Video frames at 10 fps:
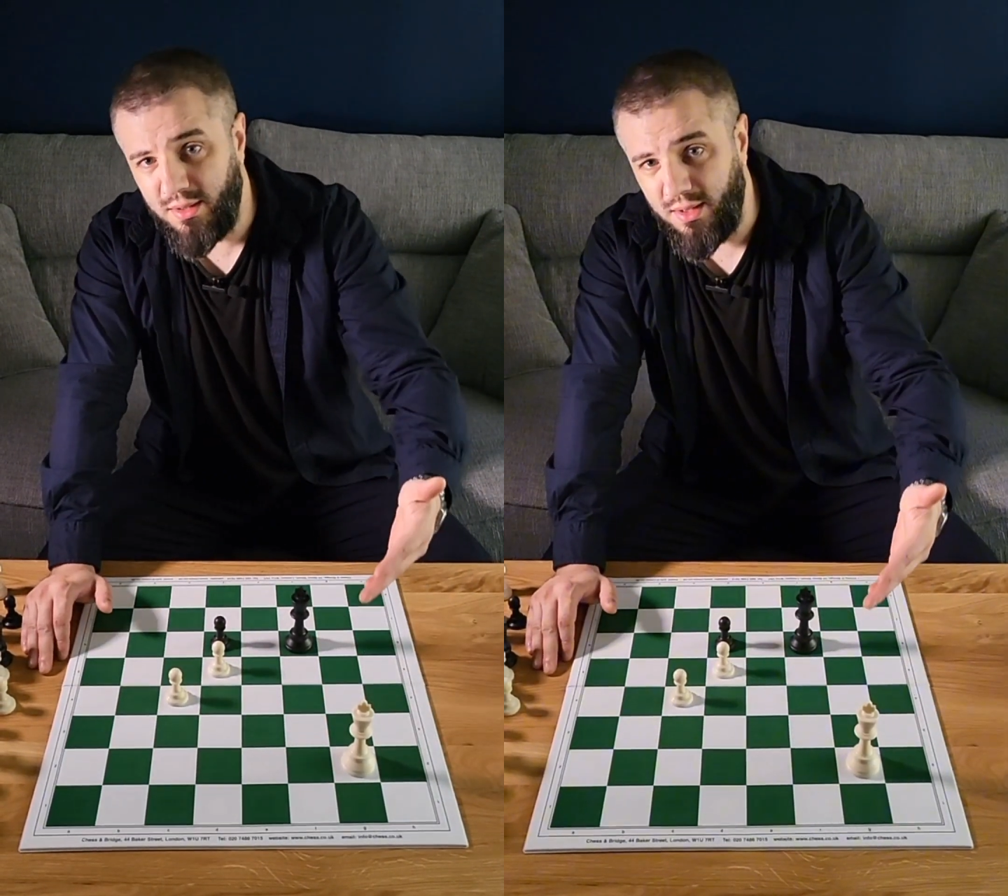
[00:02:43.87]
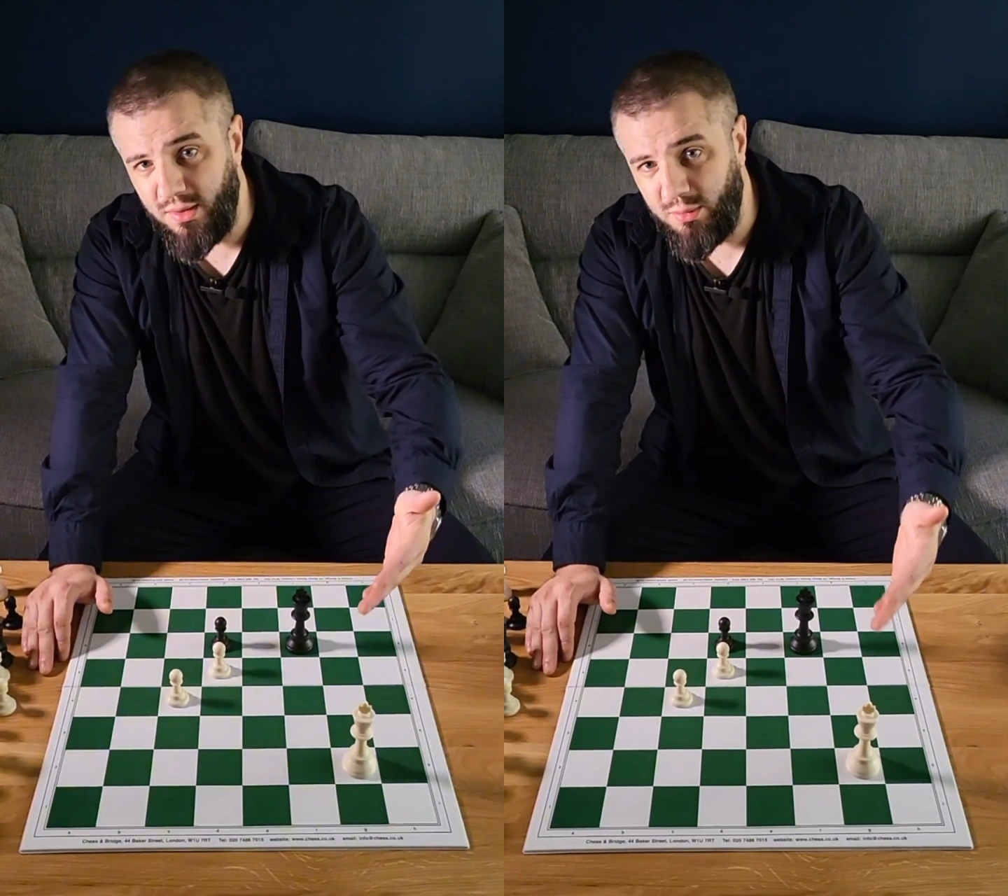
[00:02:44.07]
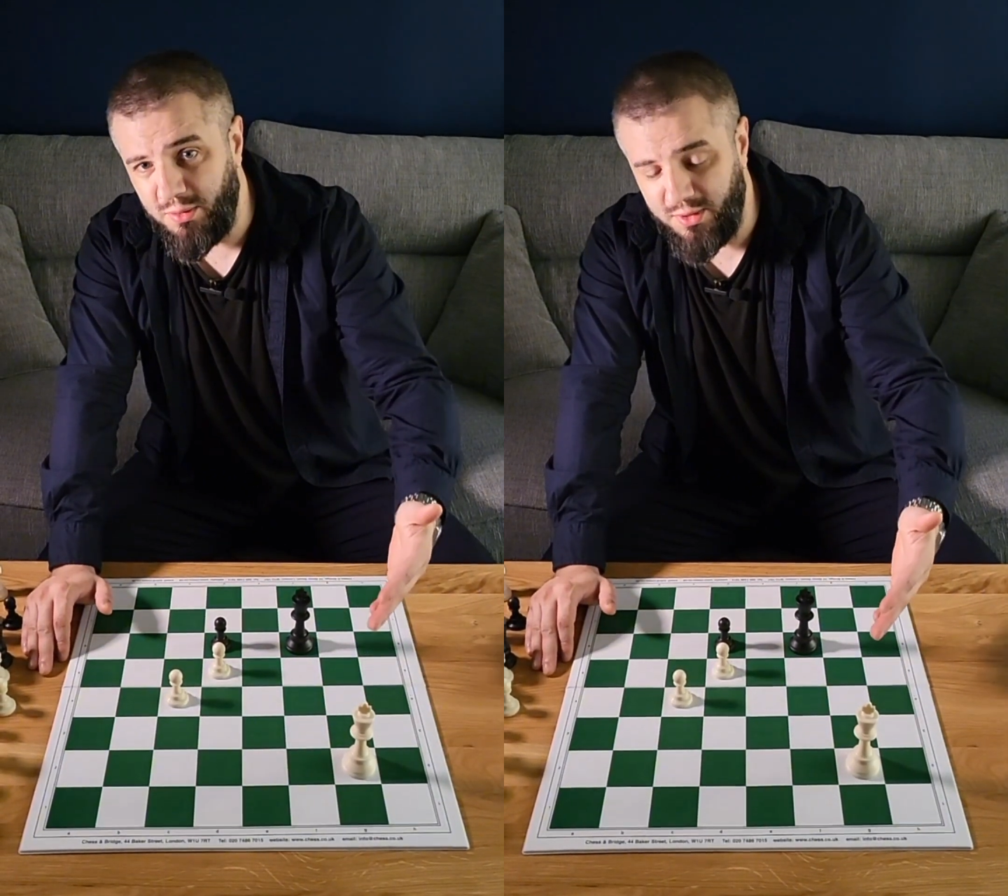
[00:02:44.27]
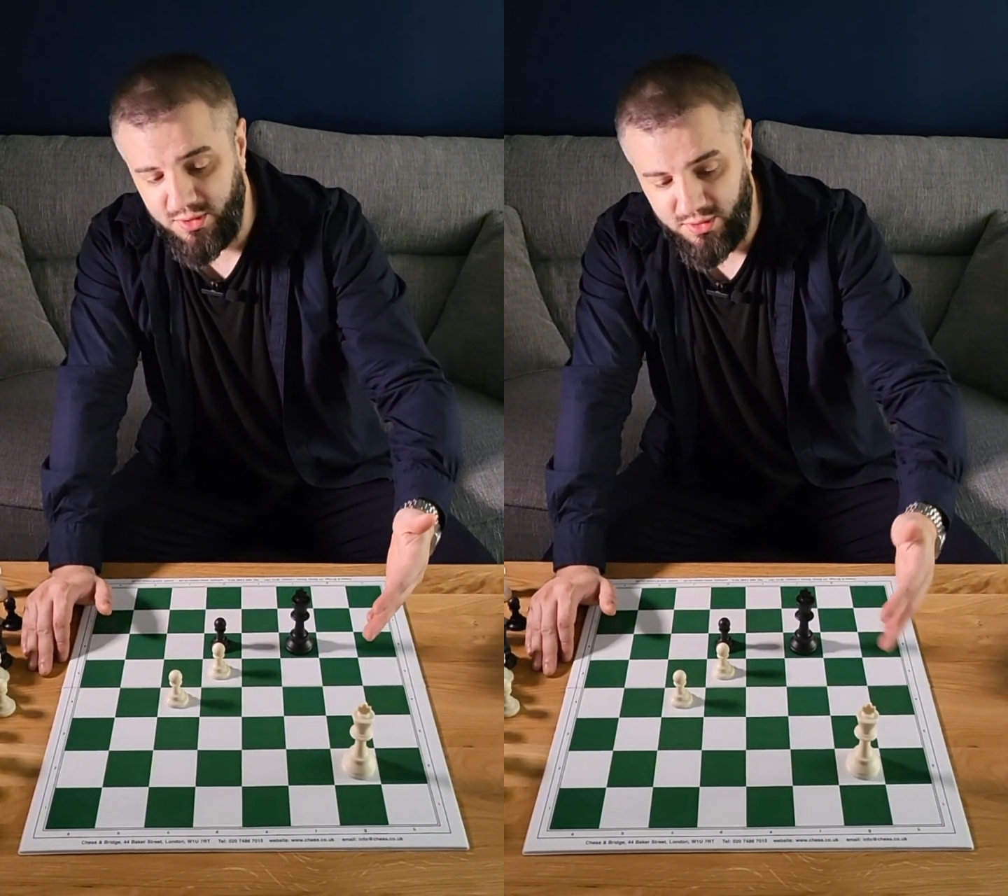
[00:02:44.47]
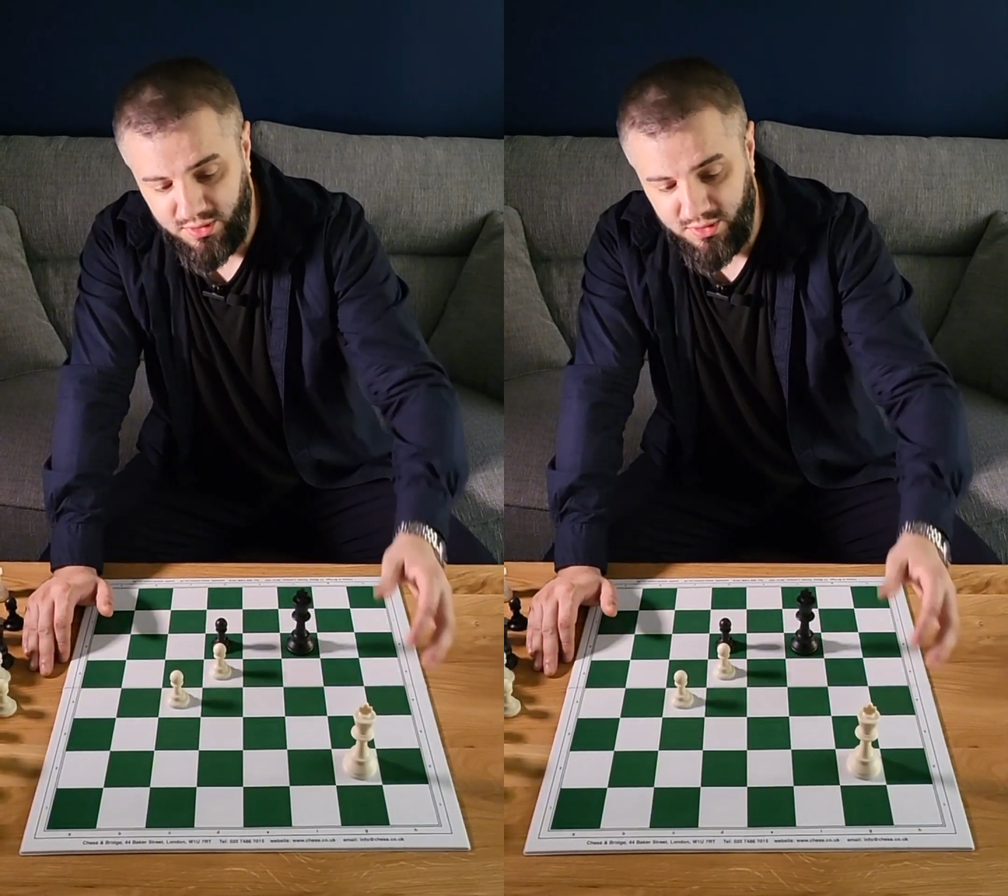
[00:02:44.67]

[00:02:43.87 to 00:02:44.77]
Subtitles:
gain a position